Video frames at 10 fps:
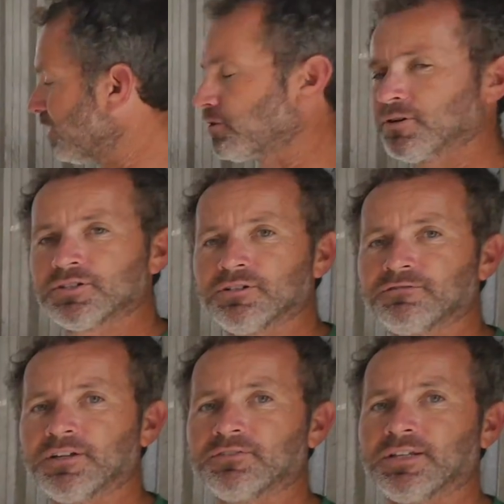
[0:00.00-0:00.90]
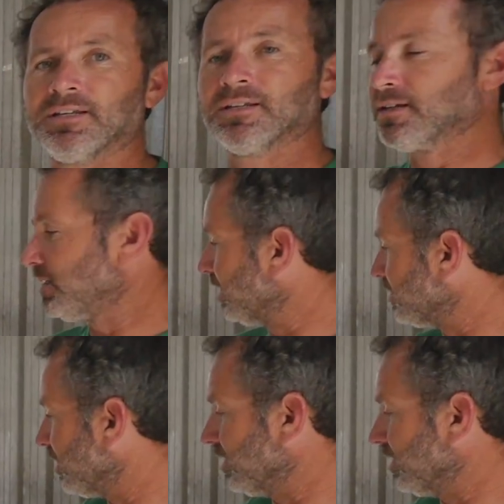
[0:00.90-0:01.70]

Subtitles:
Thor 250 is on a